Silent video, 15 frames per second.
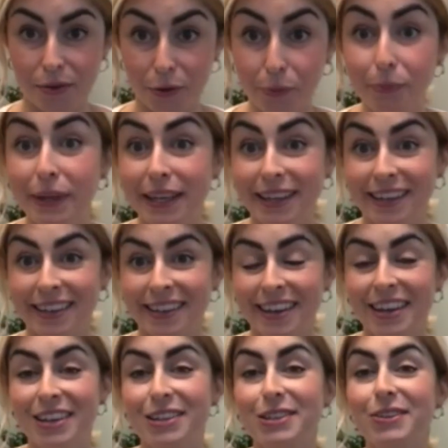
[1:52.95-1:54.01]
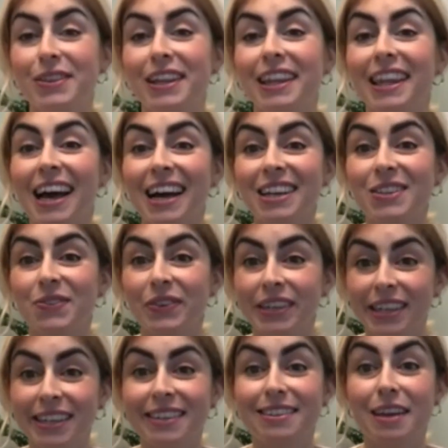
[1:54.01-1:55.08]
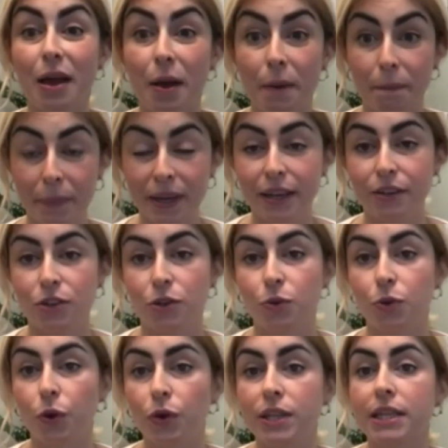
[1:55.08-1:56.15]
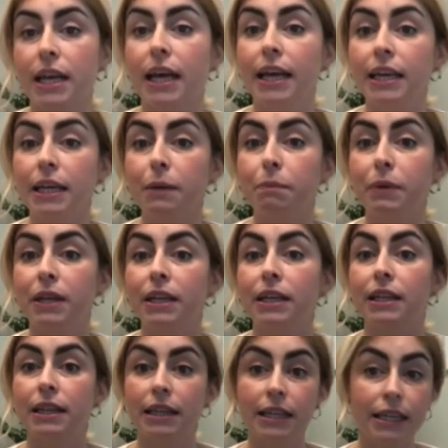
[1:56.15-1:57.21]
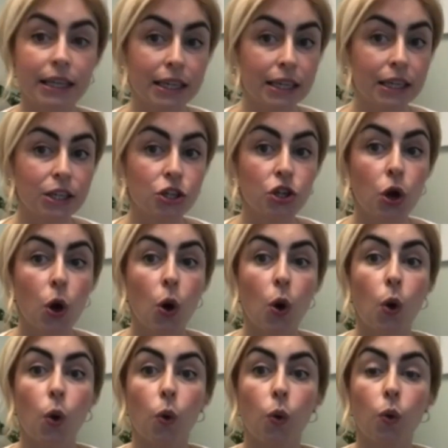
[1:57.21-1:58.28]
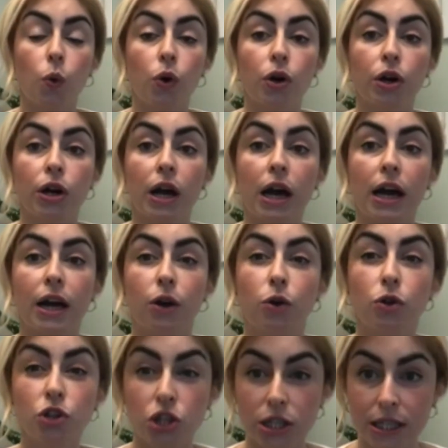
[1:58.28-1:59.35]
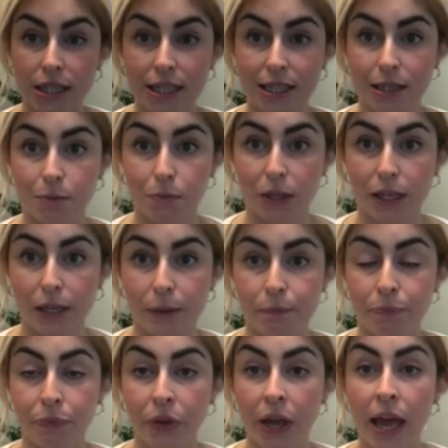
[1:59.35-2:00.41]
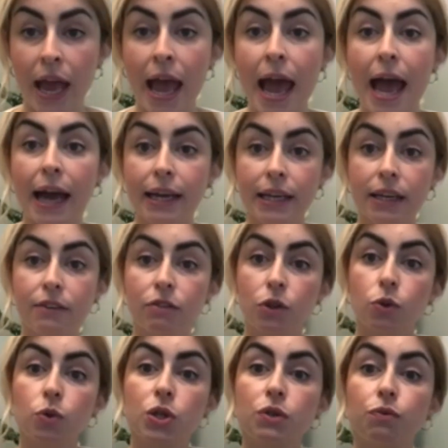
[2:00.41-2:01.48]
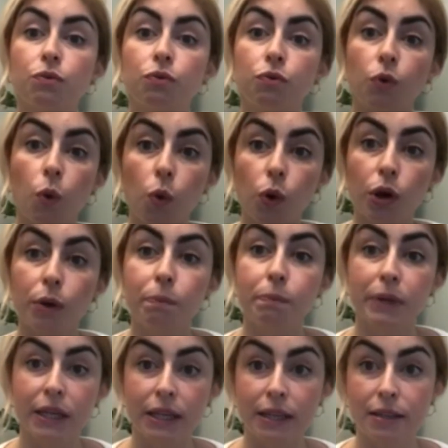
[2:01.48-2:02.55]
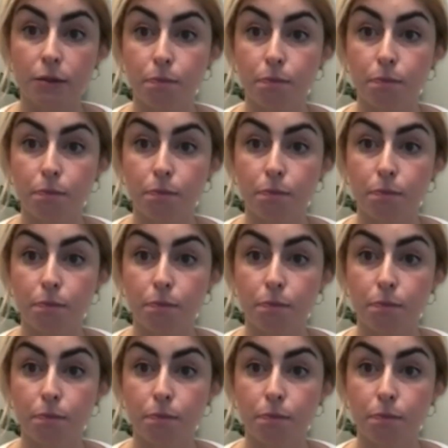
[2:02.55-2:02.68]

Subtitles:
pee? So the last one is pee. Do you notice any pee leakage or urgency to pee? Any of those 4 P's